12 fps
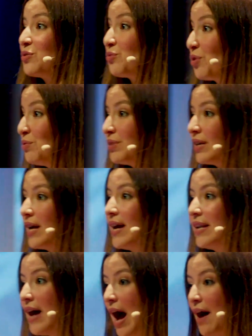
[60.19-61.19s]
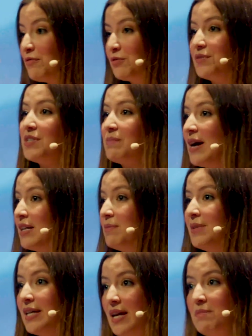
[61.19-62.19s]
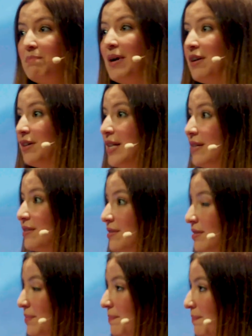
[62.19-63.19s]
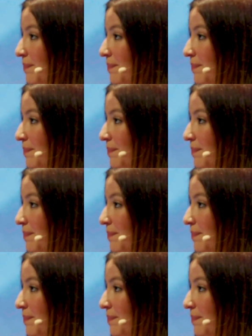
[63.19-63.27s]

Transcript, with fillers: a stroke and half of his body became paralyzed.